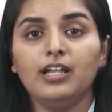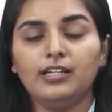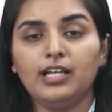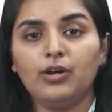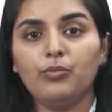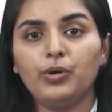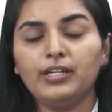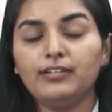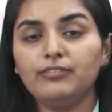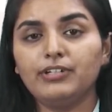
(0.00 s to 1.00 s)
Now, what
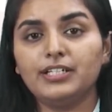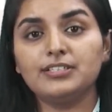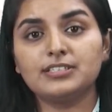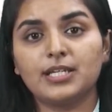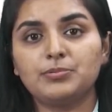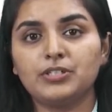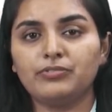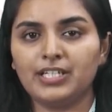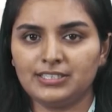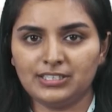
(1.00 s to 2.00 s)
are the various types of
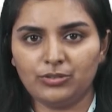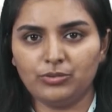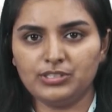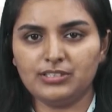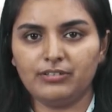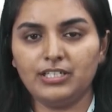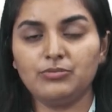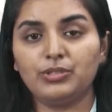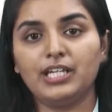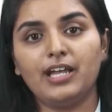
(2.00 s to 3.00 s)
SEOs, right?
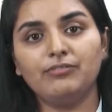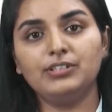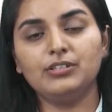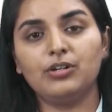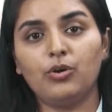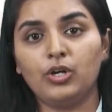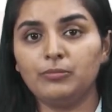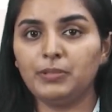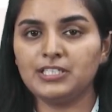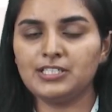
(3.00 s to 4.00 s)
We have the
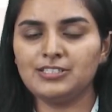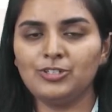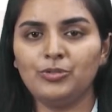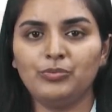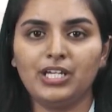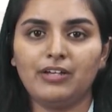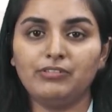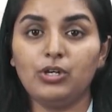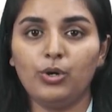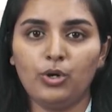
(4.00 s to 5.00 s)
on-page SEO and we have
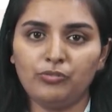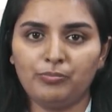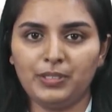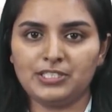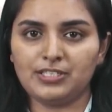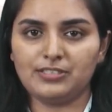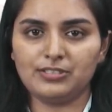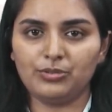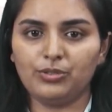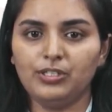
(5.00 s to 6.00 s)
the off-page
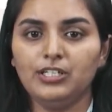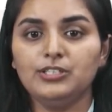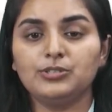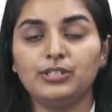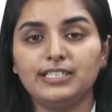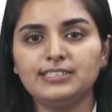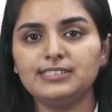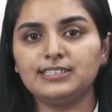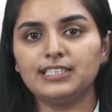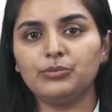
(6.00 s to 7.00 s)
SEO. So let's
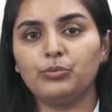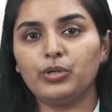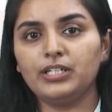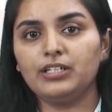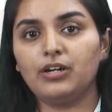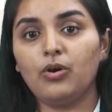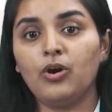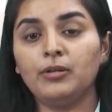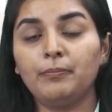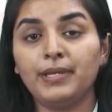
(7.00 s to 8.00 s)
see what
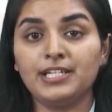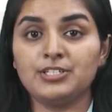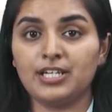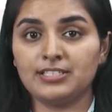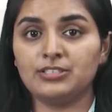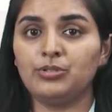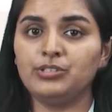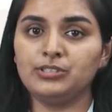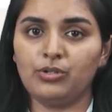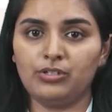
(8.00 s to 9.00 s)
on-page SEO
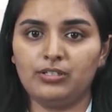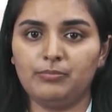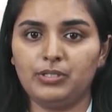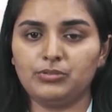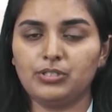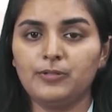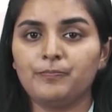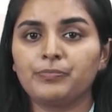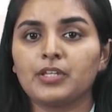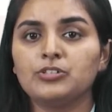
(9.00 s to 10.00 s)
is all about.
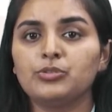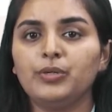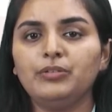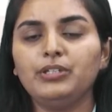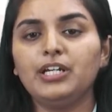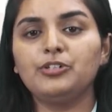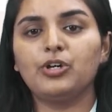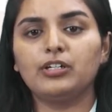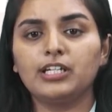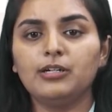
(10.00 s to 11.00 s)
So when we are
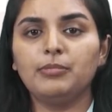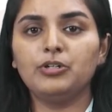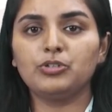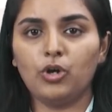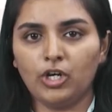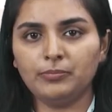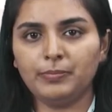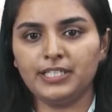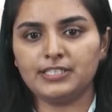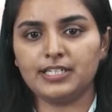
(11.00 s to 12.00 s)
talking about
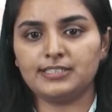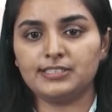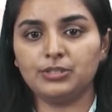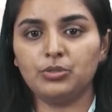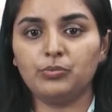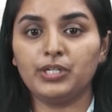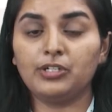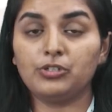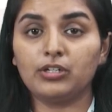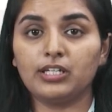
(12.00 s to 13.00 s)
on-page SEO, we are
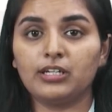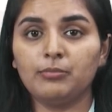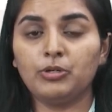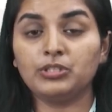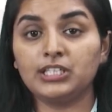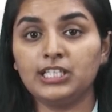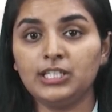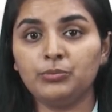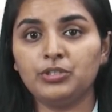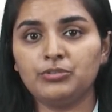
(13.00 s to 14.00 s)
talking about
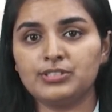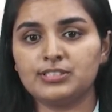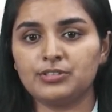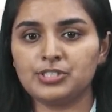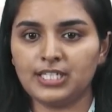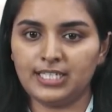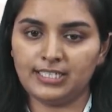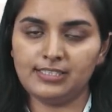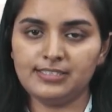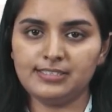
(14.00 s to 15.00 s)
keyword research and
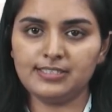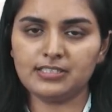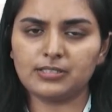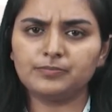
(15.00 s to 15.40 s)
analysis,